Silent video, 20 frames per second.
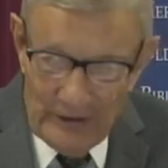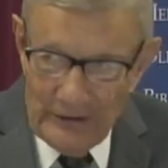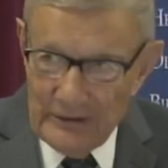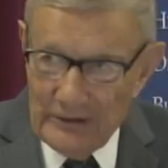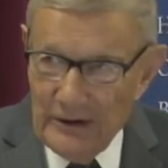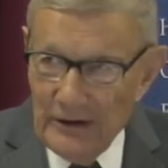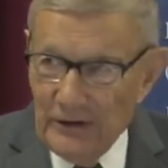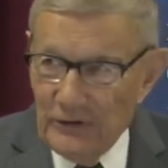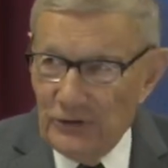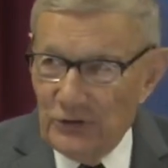
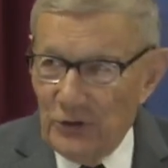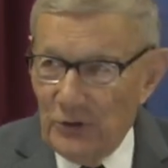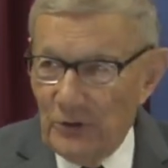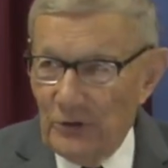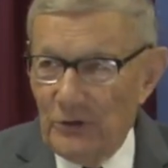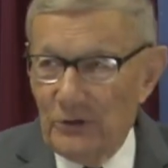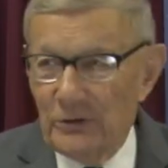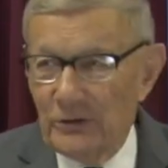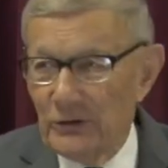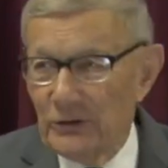they'll teach
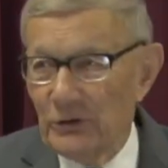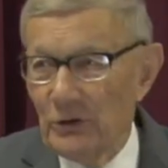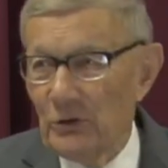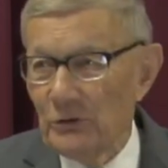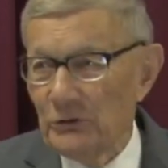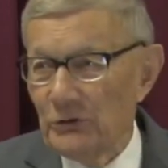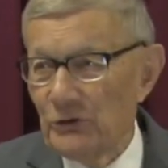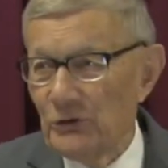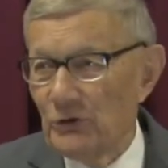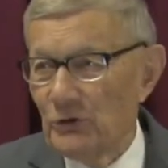you. You're
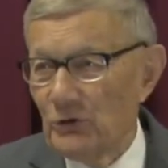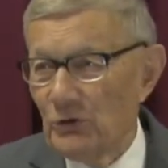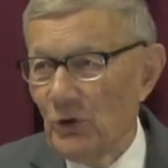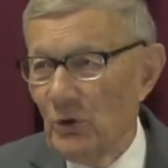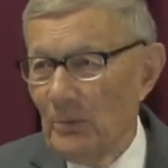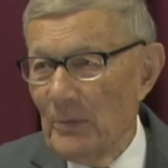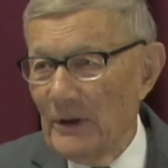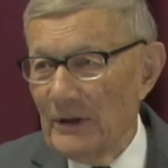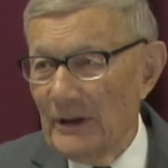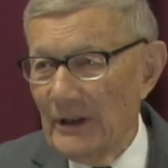so
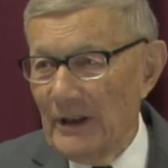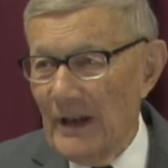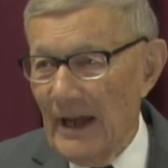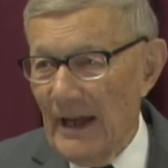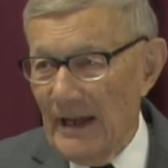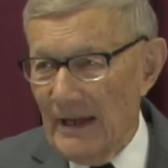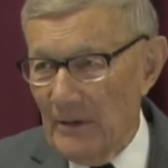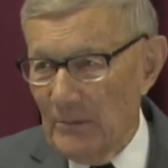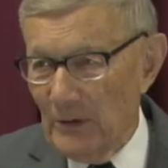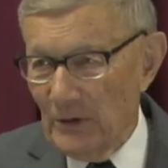stupid, the
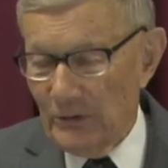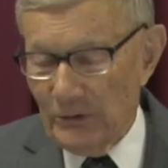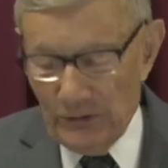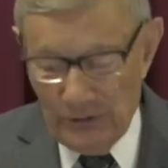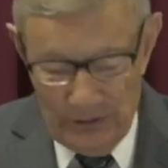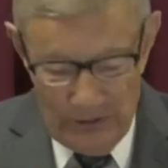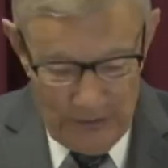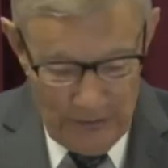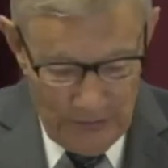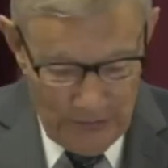
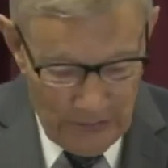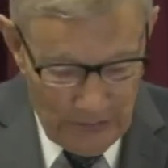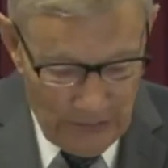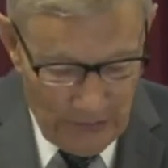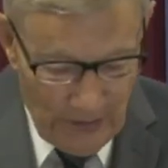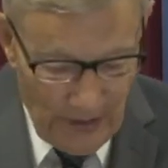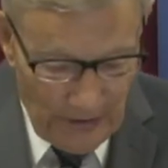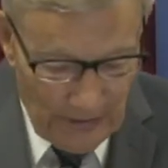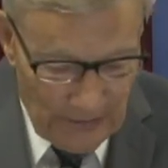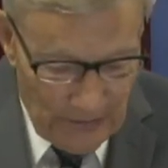animals could
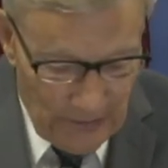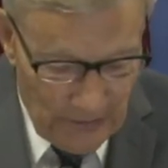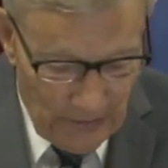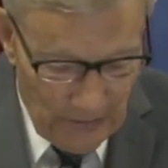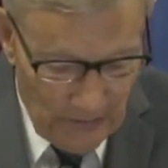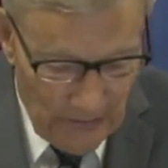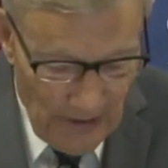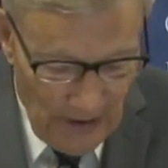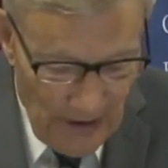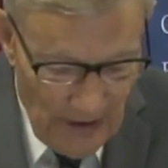instruct
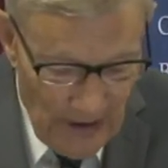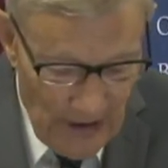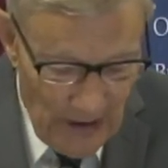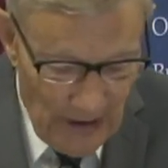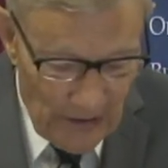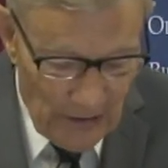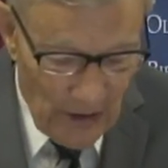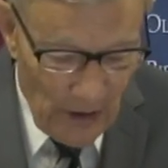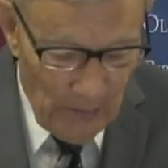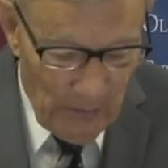you.
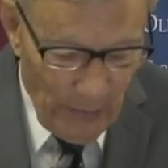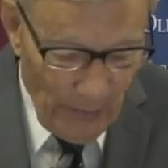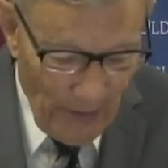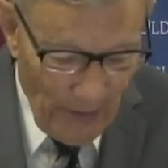The